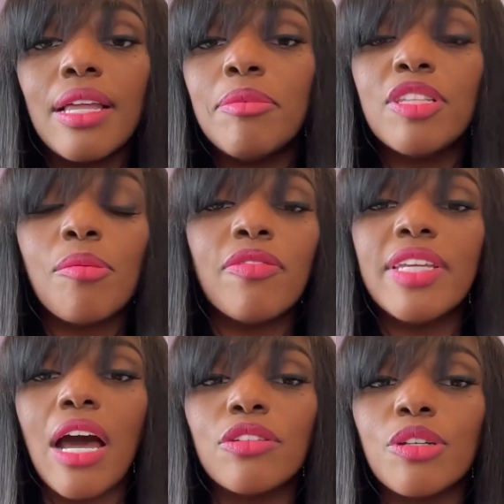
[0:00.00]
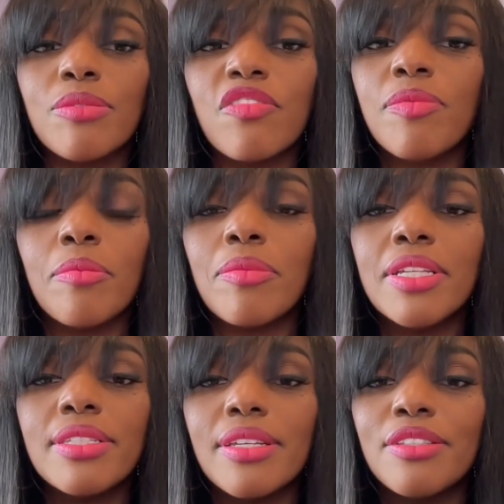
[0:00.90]
I mean, some of the outcomes have been
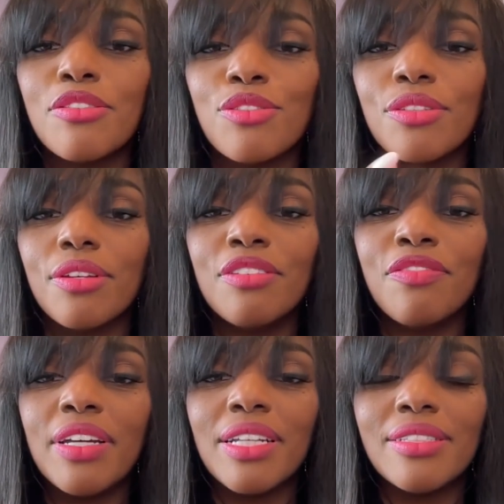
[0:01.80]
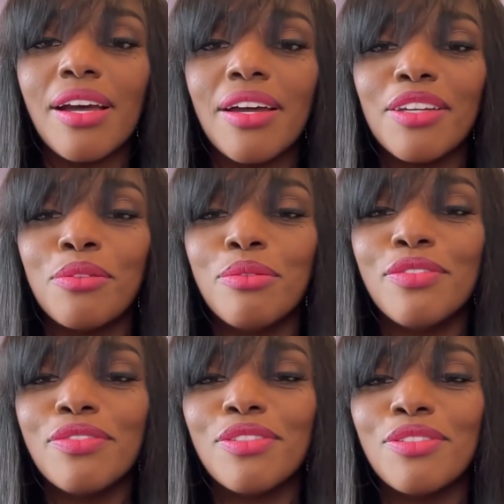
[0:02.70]
amazing. There's Ivana Tai, who
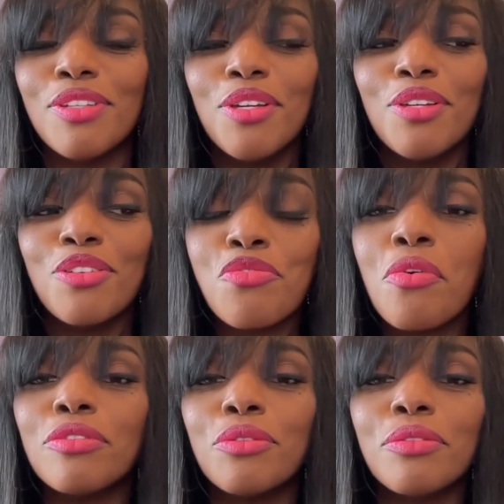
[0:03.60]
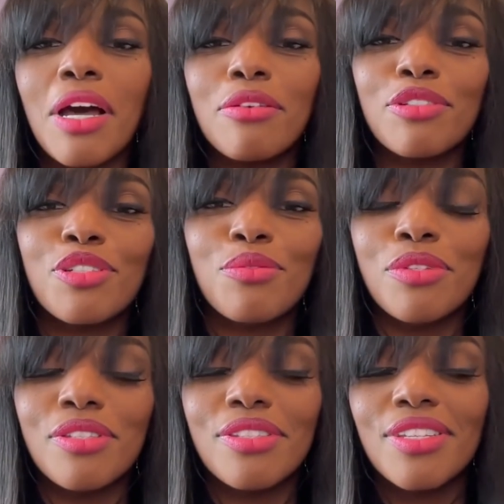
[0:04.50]
lives in Toronto now. She
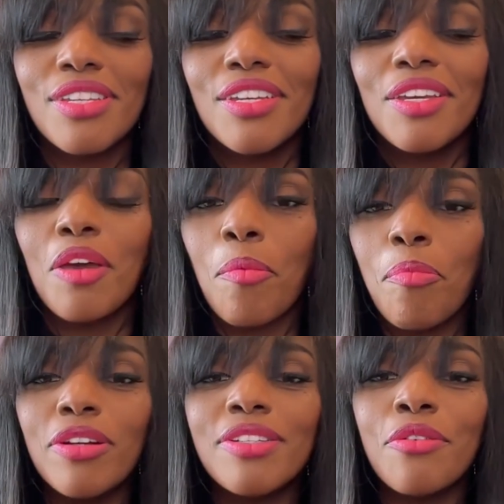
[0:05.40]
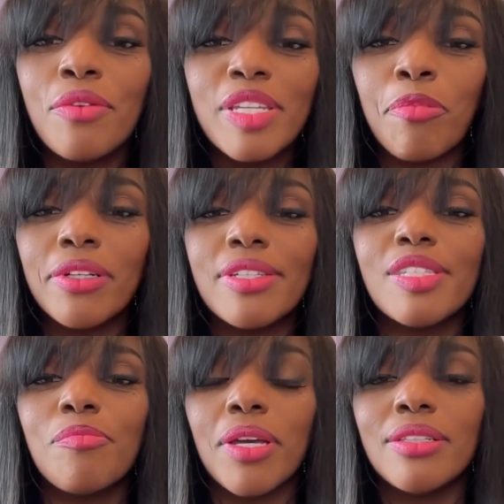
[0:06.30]
was early
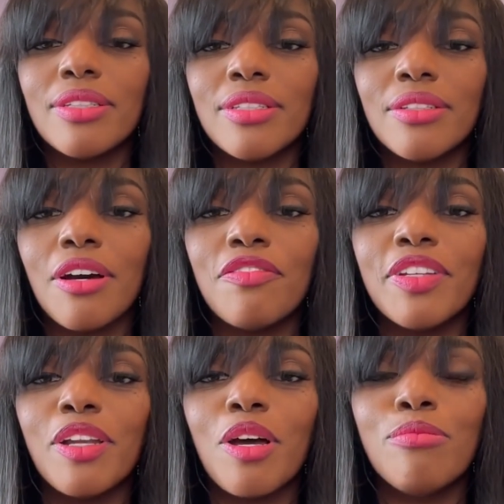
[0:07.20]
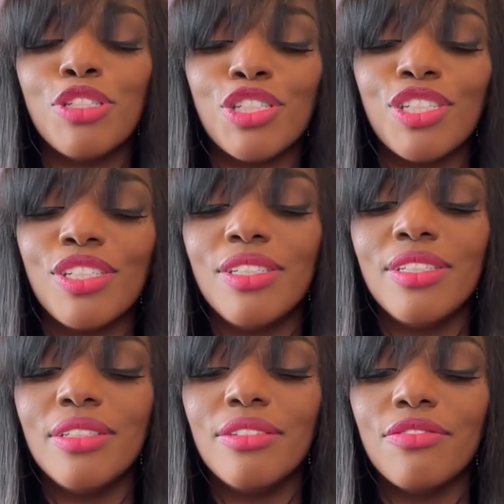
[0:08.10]
participant in the coffee club.
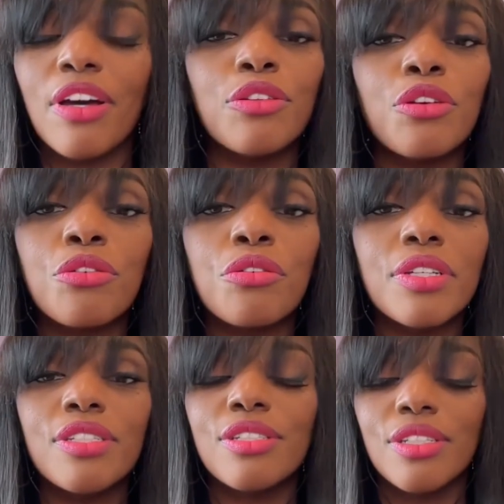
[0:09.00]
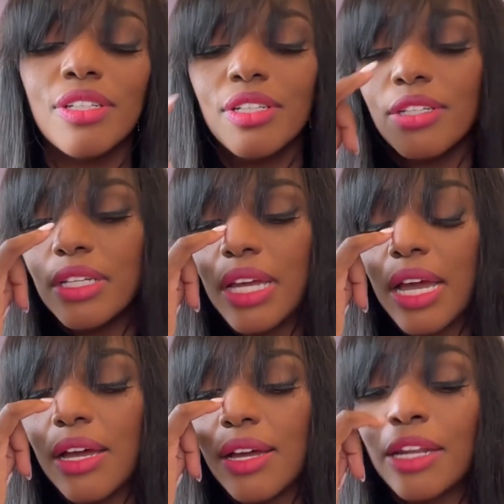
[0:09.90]
She found the courage.
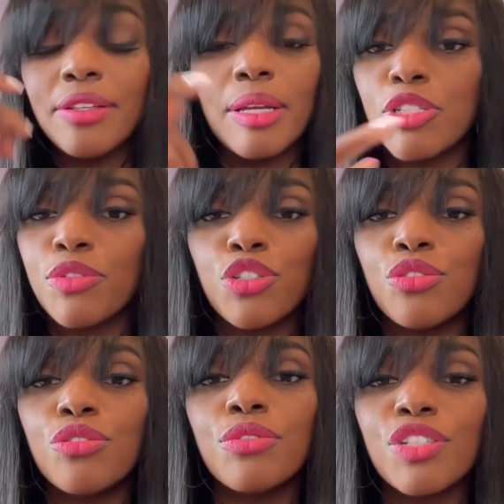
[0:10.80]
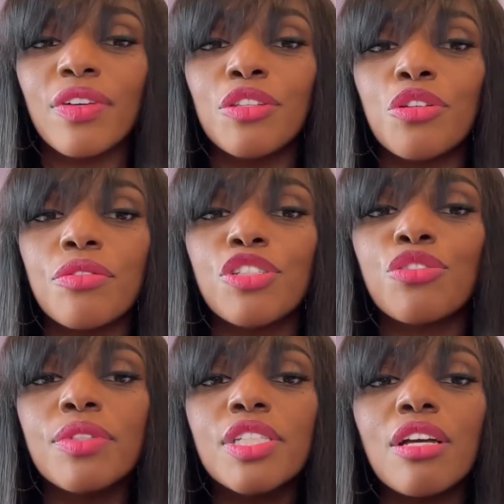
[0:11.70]
At the time she was junior, she the courage to
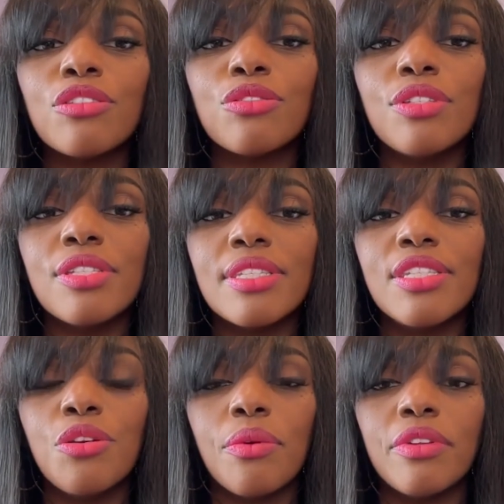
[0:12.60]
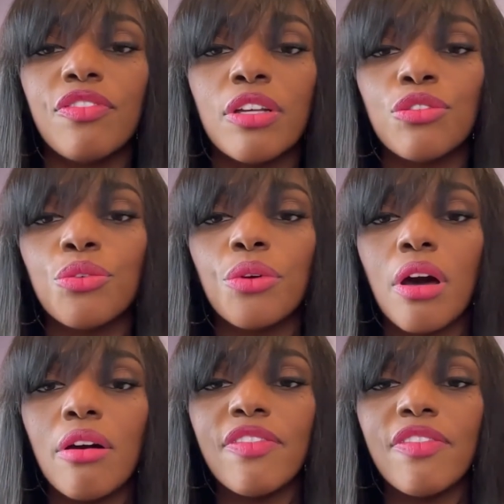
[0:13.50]
reach out to the CEO and founder of